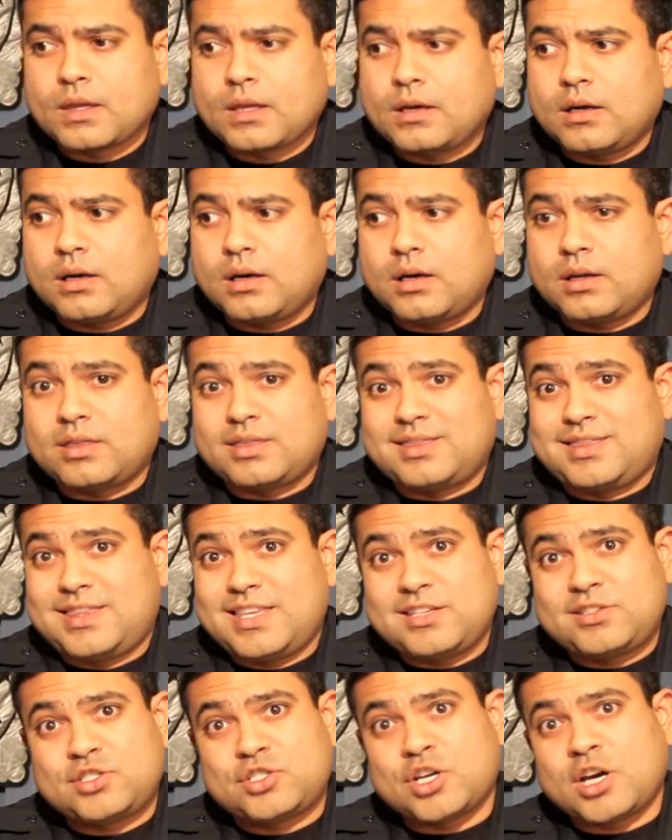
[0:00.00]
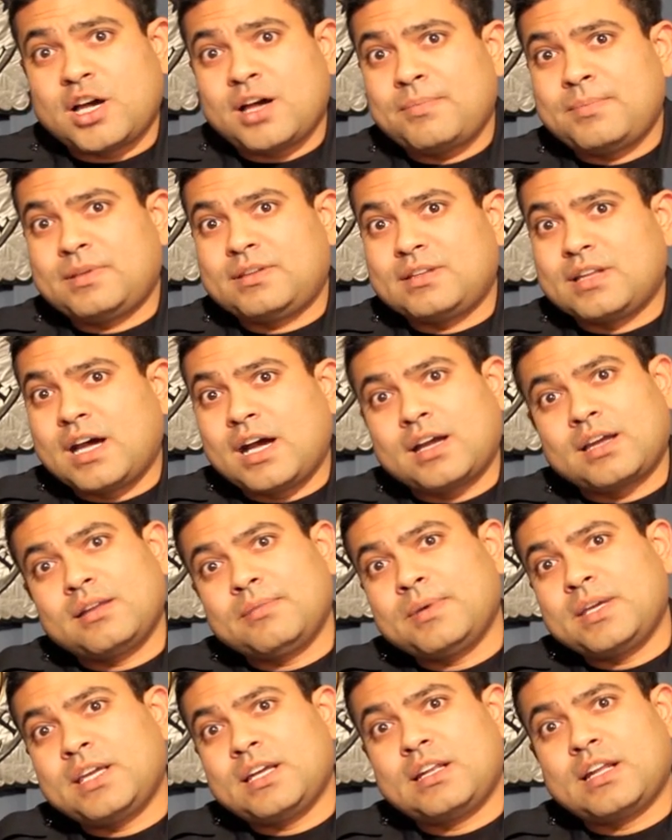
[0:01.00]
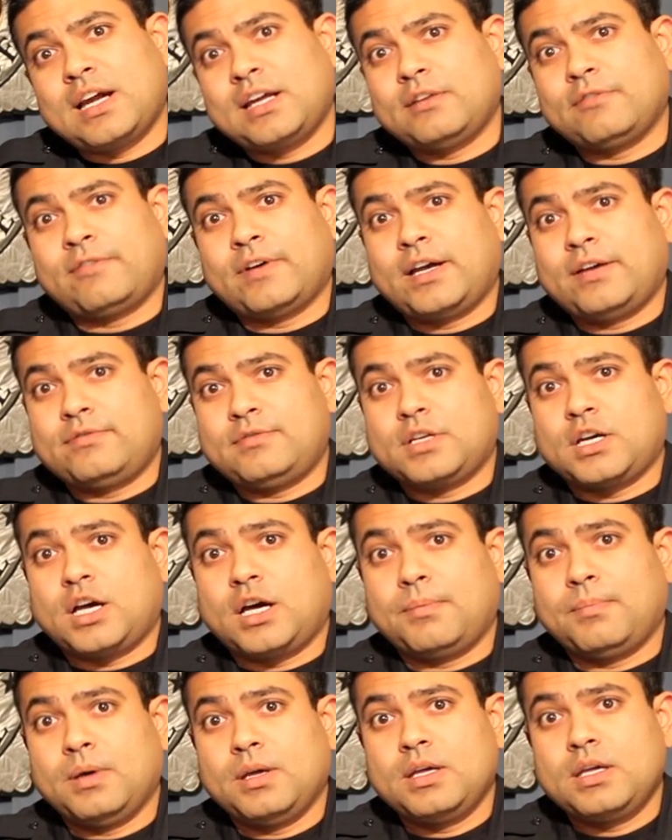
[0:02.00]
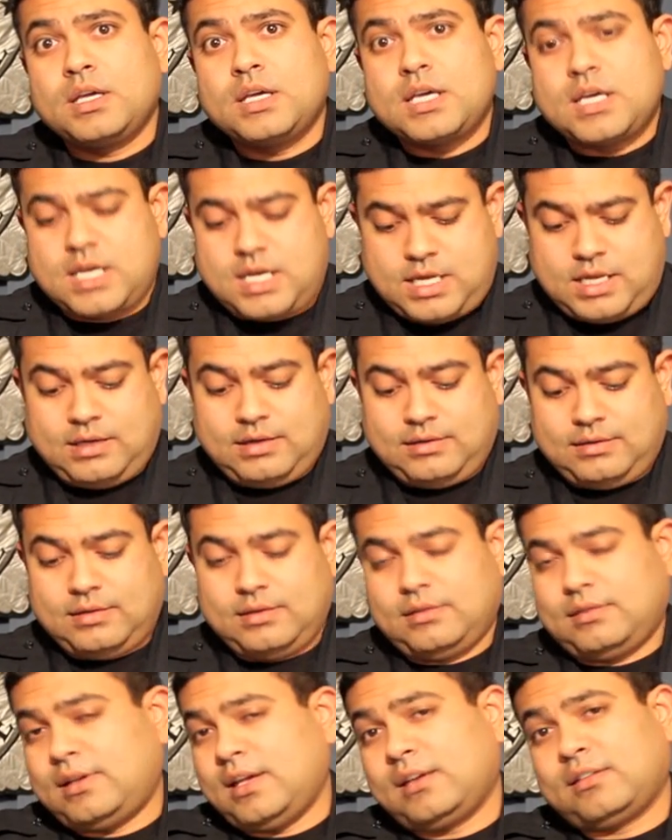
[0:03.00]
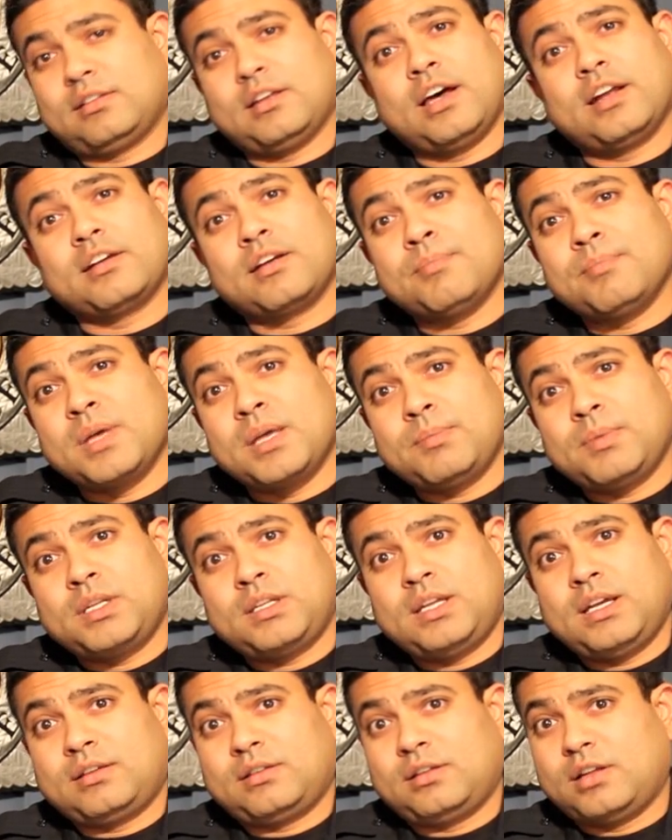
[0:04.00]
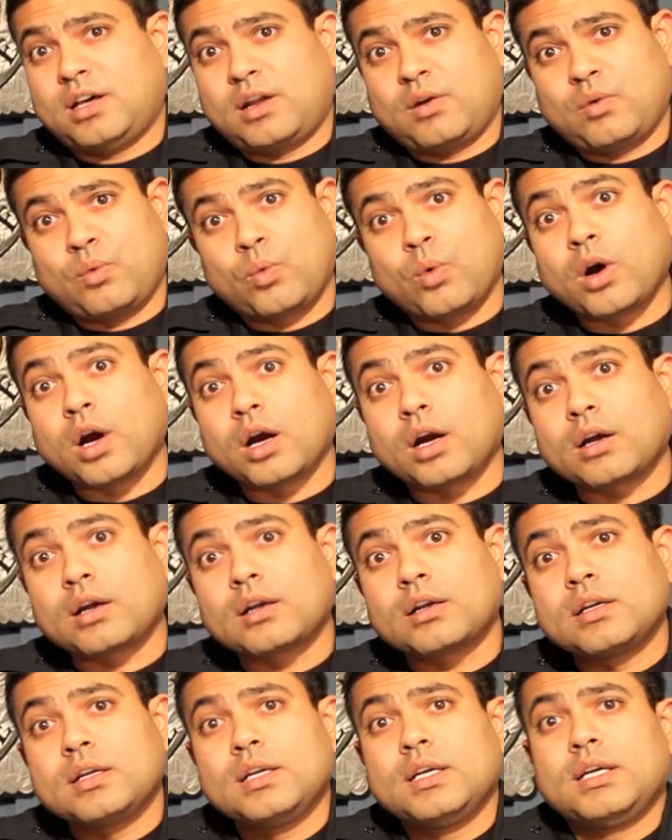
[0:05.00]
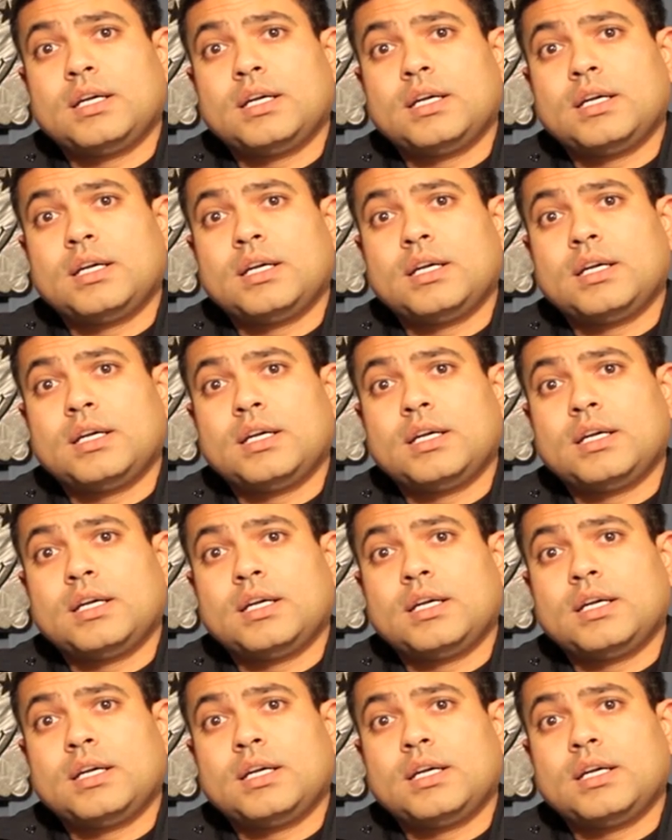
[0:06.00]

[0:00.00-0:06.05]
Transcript: Uh, this job is not going to be a nine to five job. It, is, it takes a lot of commitment, takes a lot of work.